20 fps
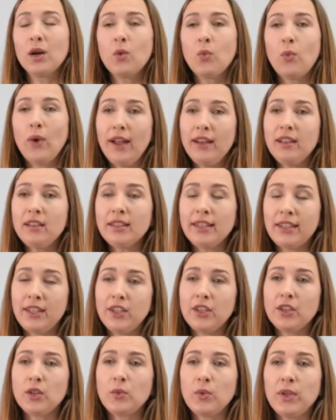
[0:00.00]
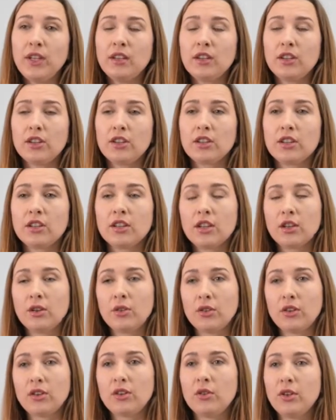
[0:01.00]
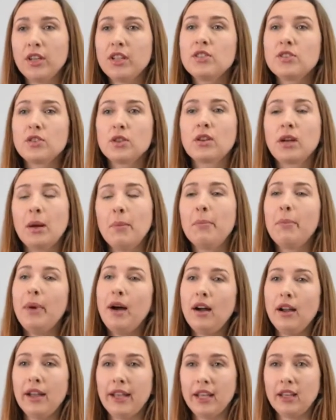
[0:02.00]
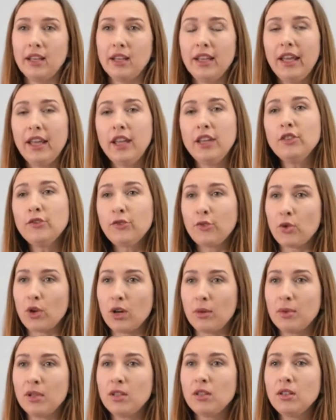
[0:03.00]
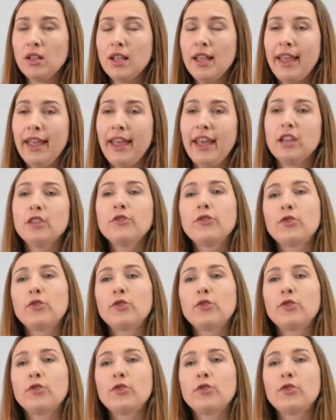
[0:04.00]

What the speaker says: Well, here we are going to combine informal and